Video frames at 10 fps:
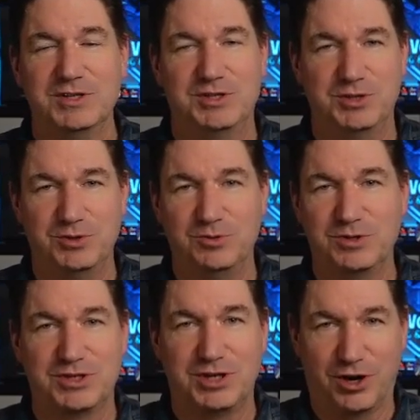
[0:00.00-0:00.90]

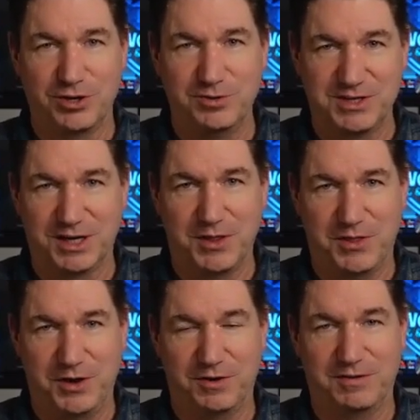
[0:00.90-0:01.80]
to start using
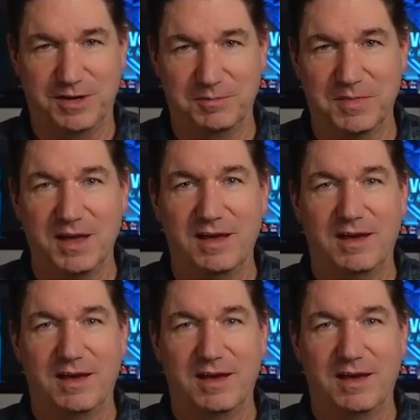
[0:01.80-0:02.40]
Ethereum.